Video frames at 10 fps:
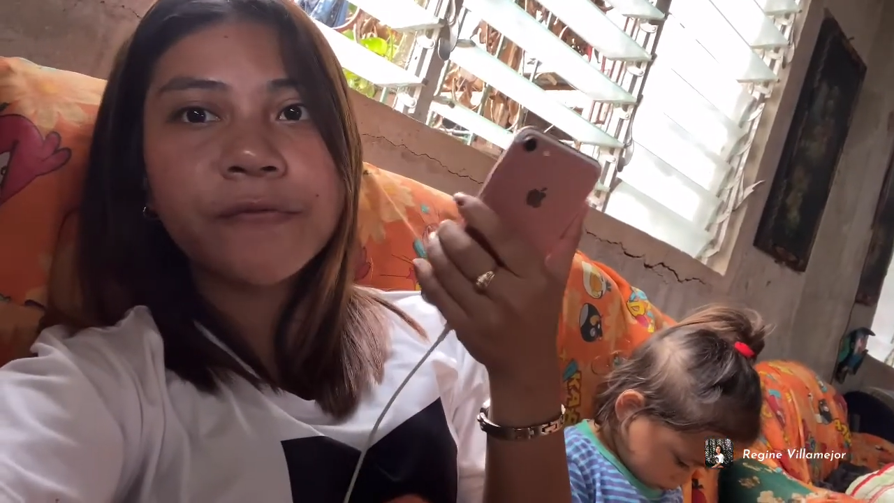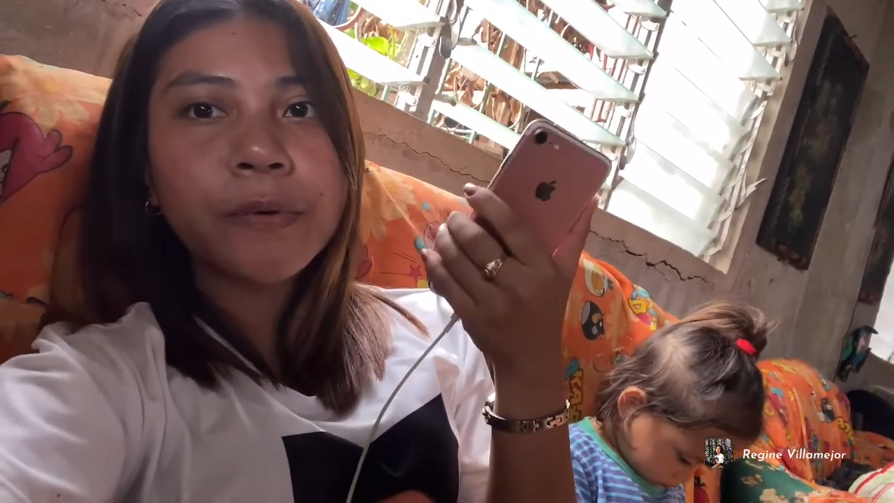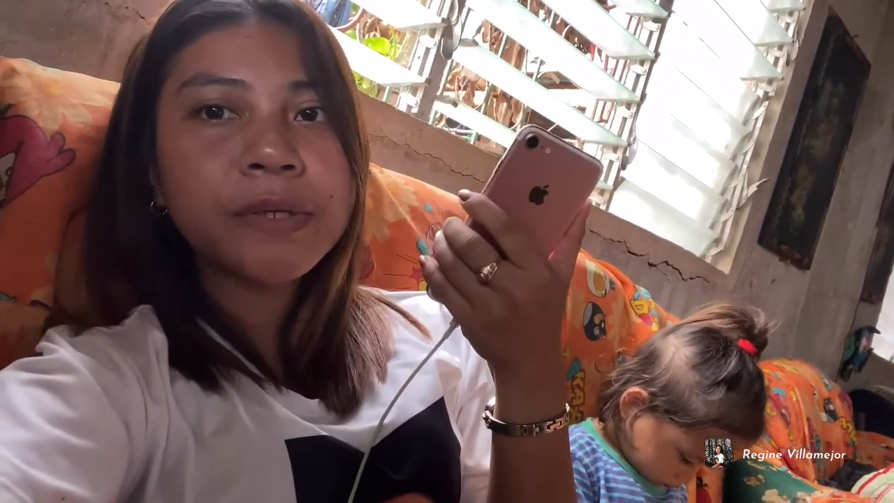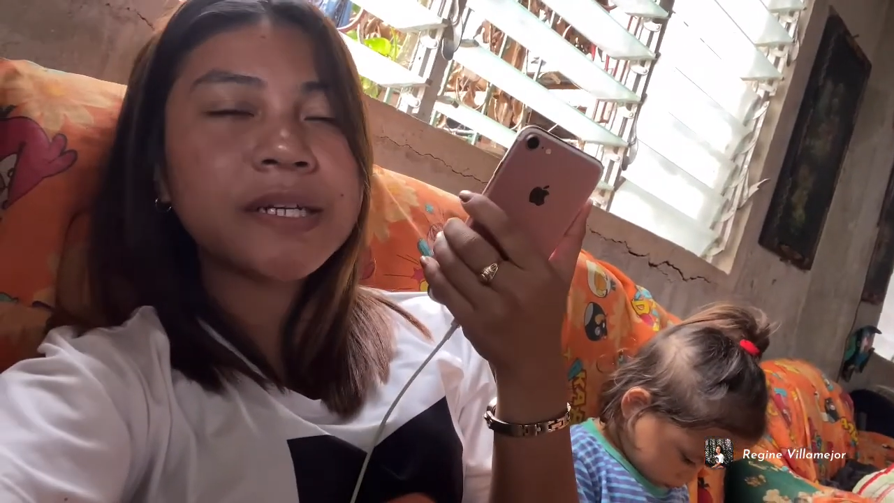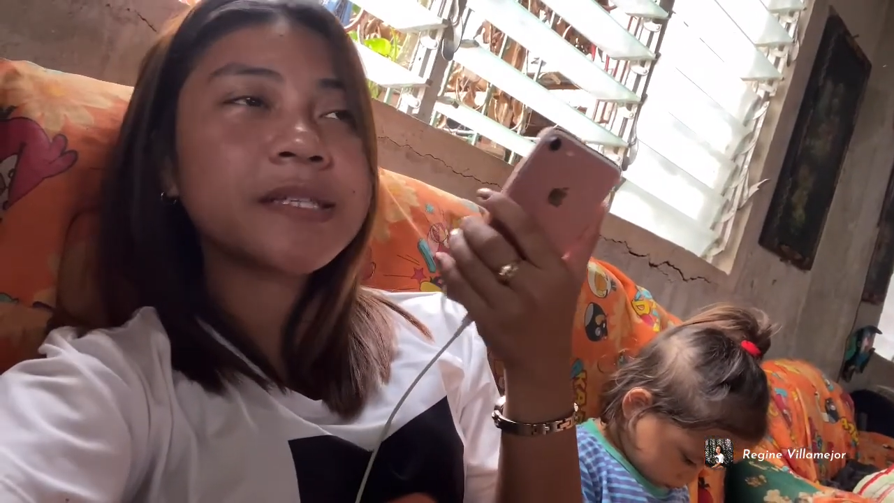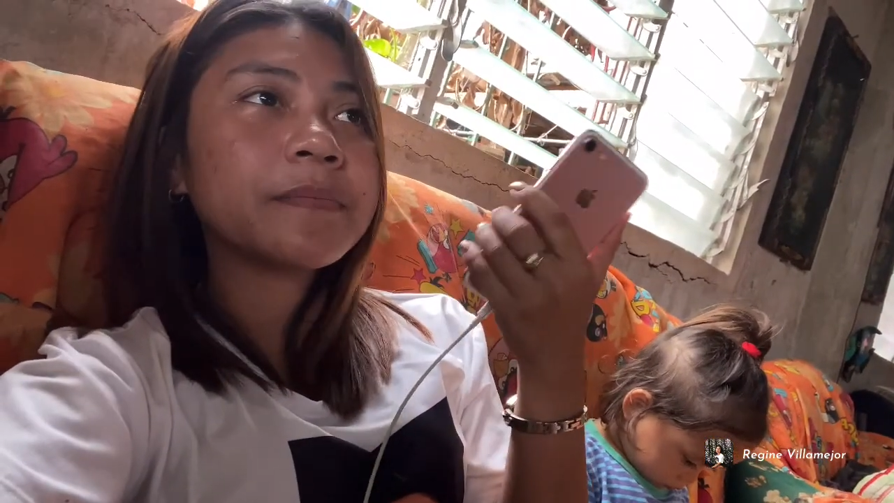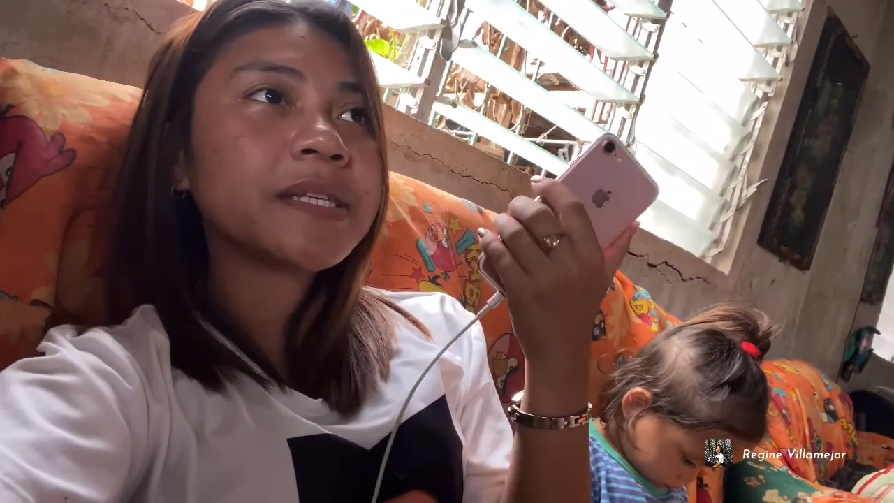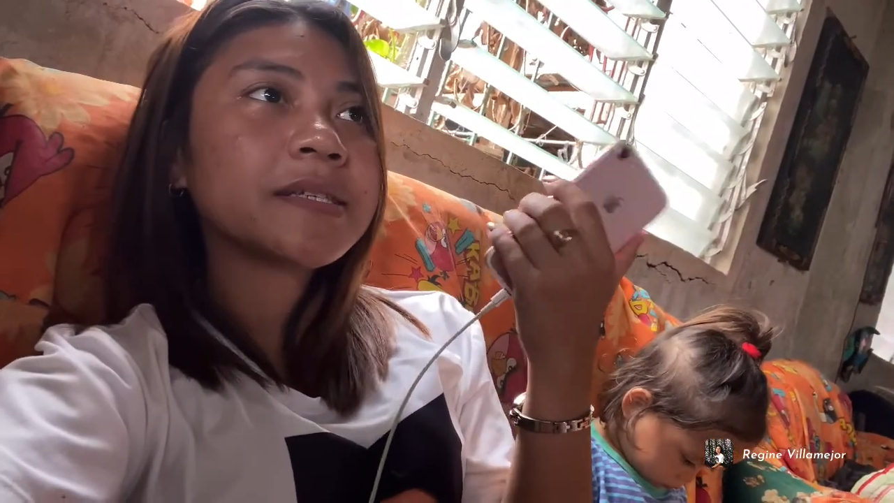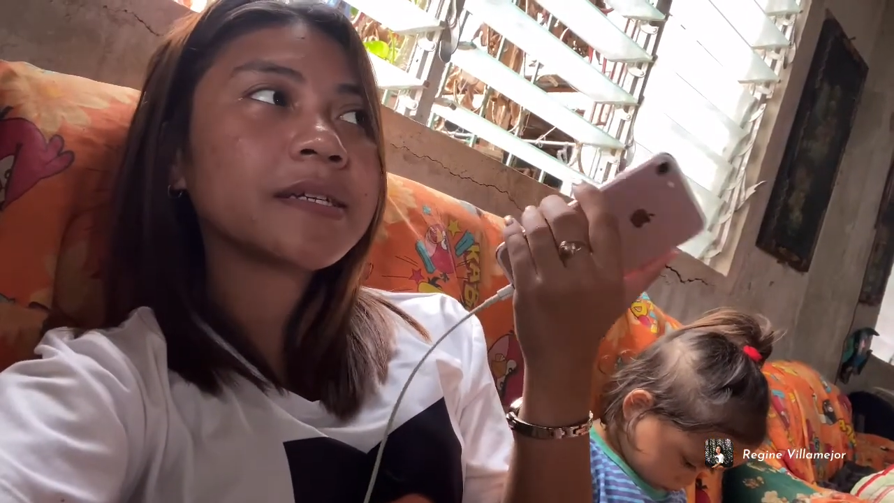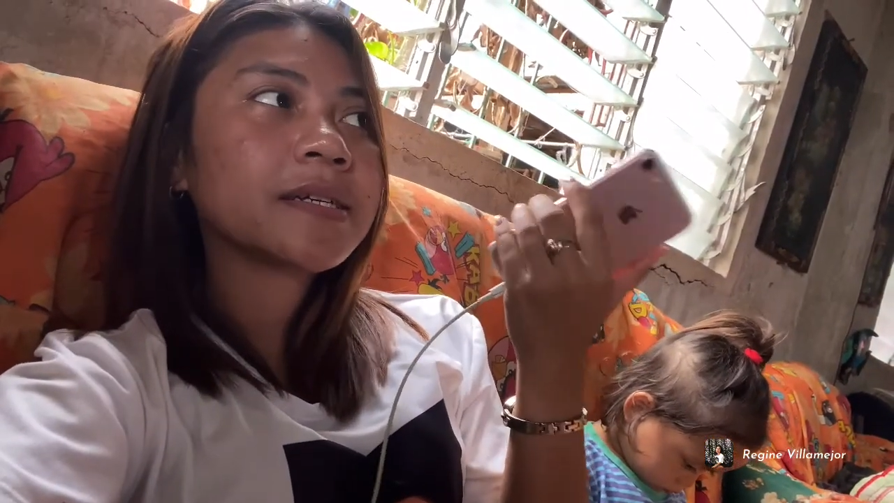phone kasi
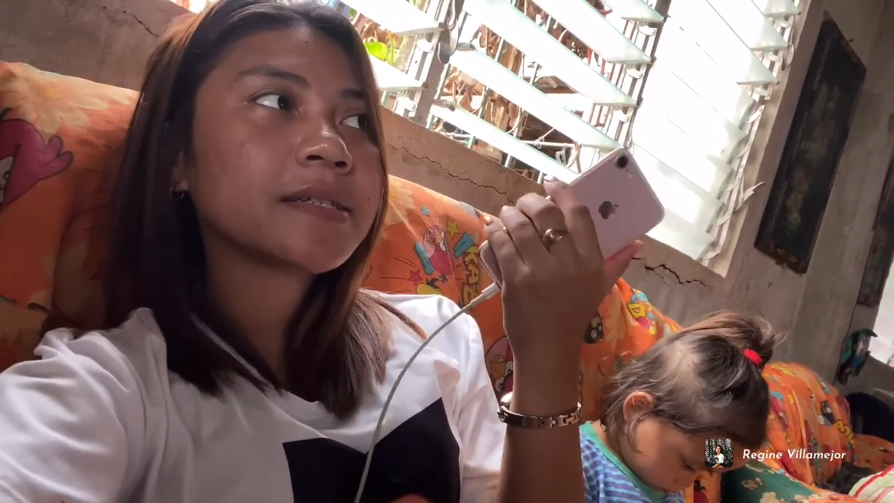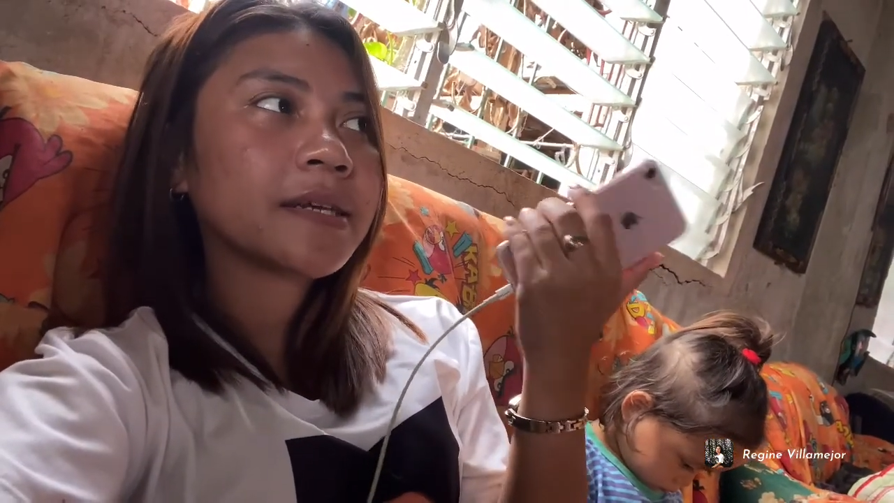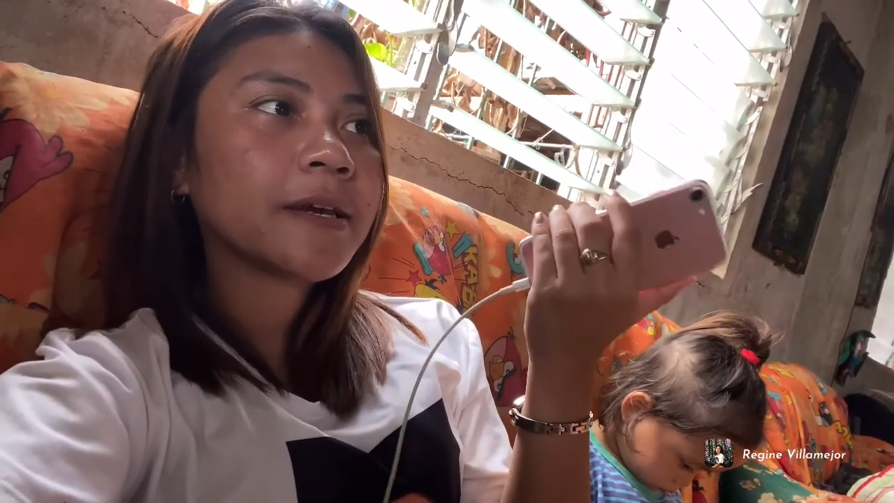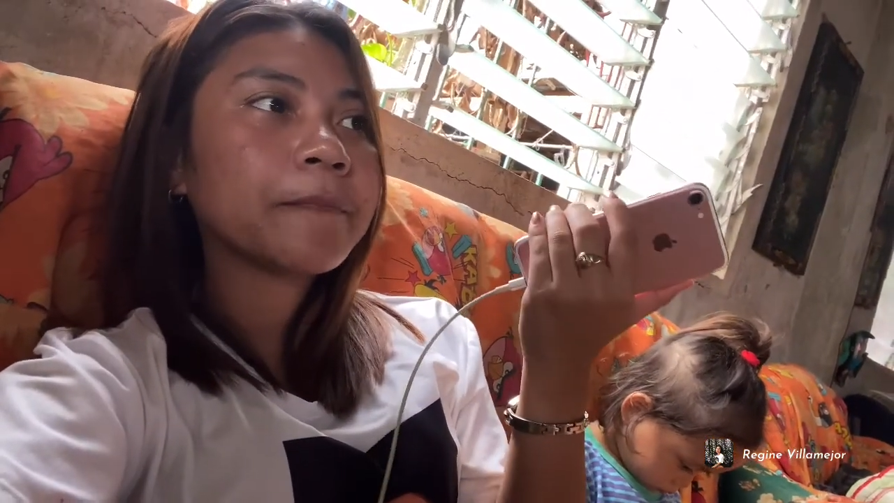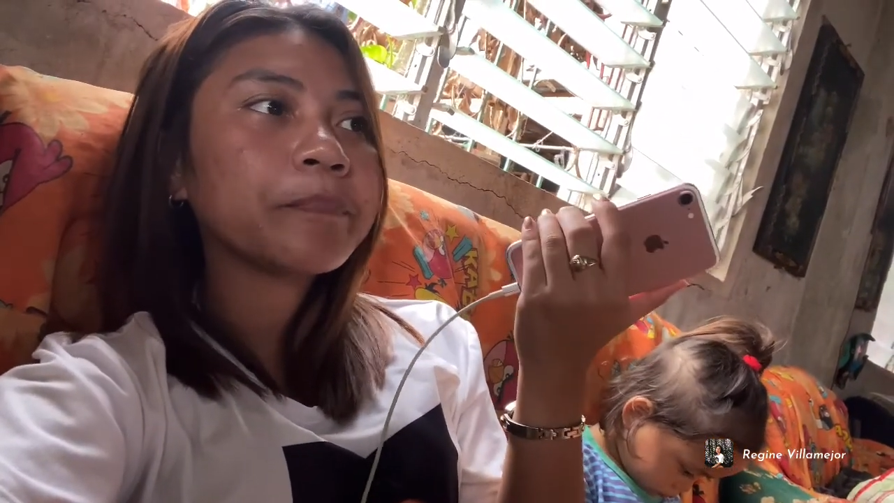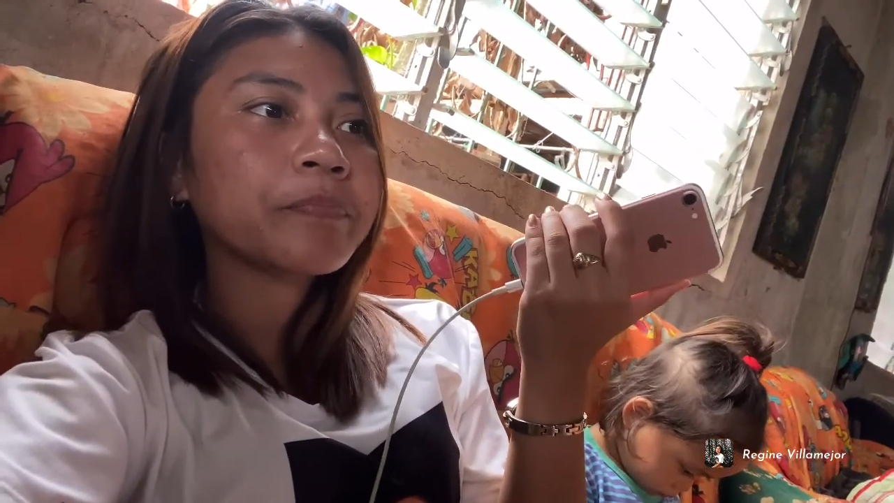minsan kasi